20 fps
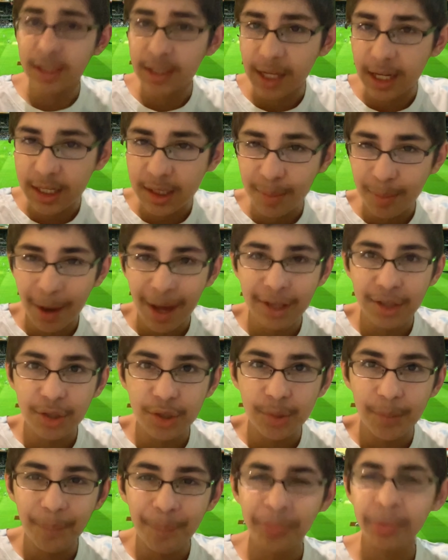test match.
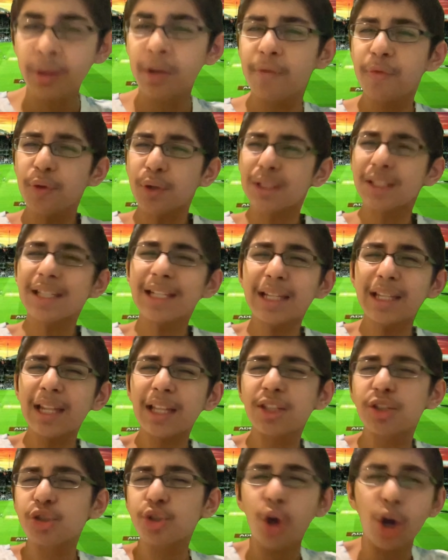Firstly,
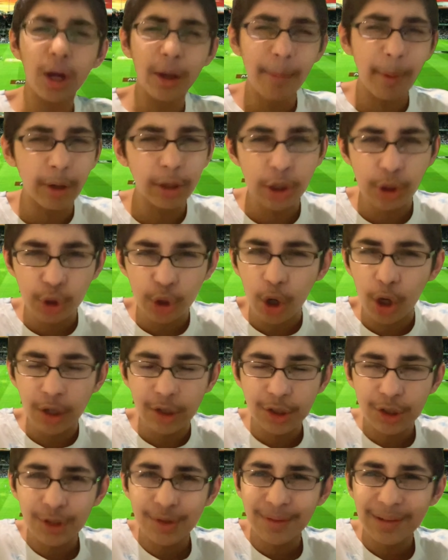let's talk about the
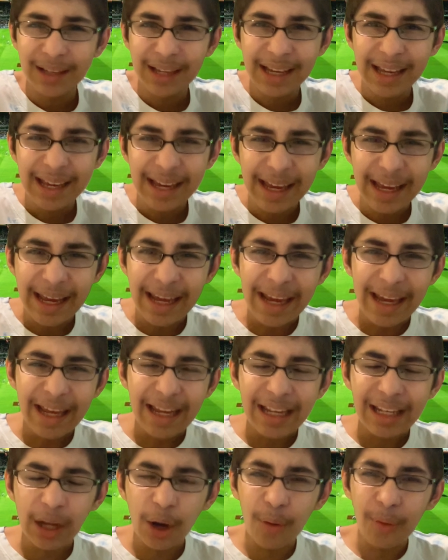toss.
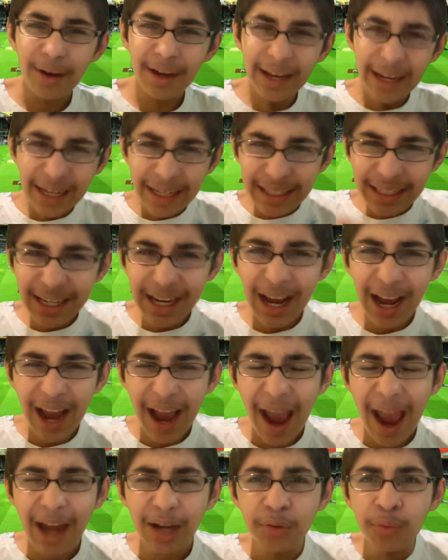Now, India
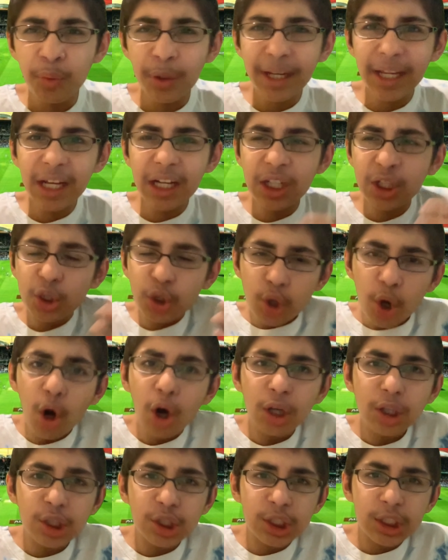and winning a
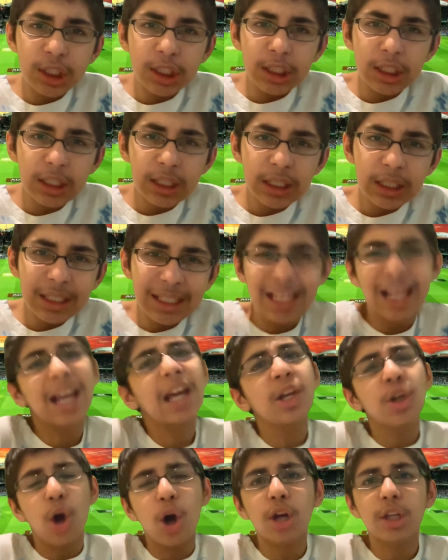toss is like
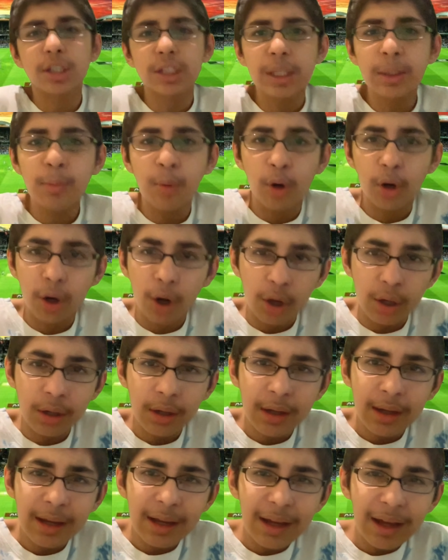an oxymoron.
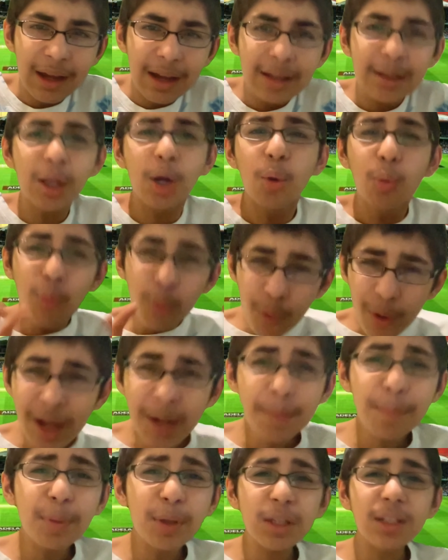Their
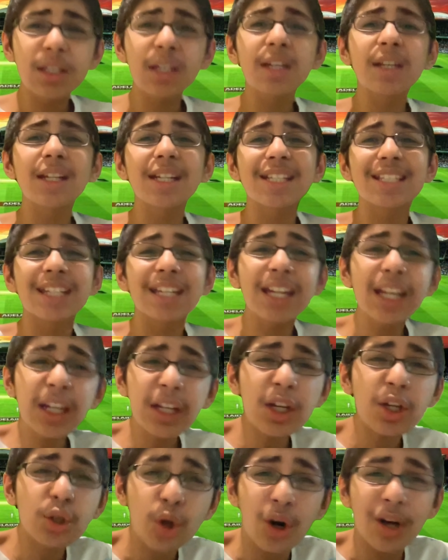win percentage in
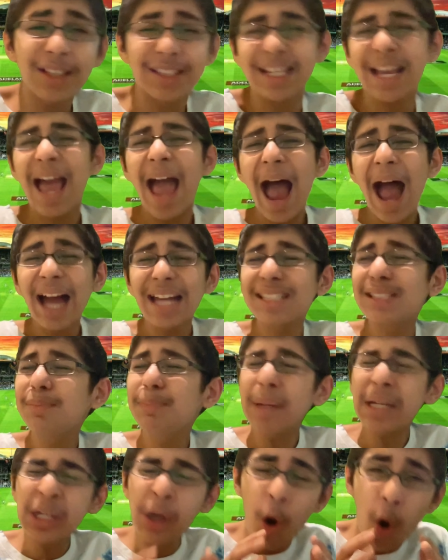the toss has
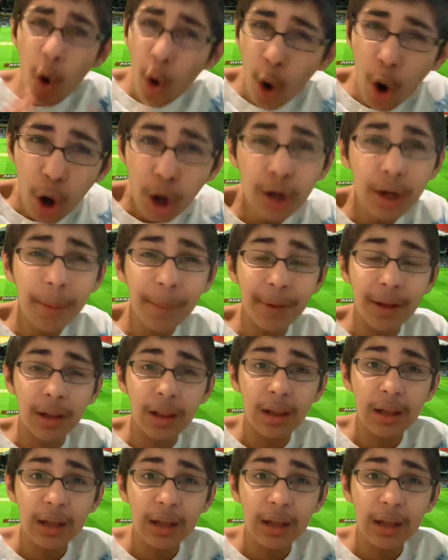been horrible.